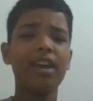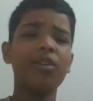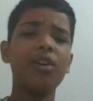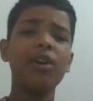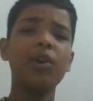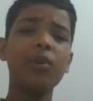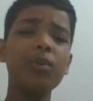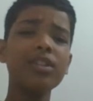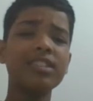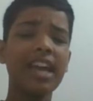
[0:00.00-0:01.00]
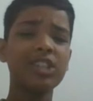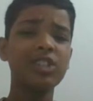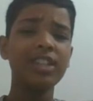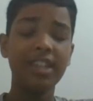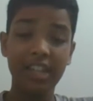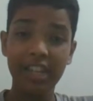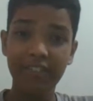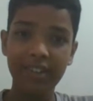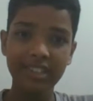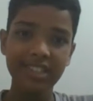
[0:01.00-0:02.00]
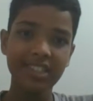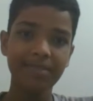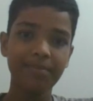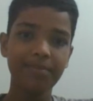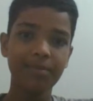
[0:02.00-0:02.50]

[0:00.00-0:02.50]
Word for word: now what's actually the difference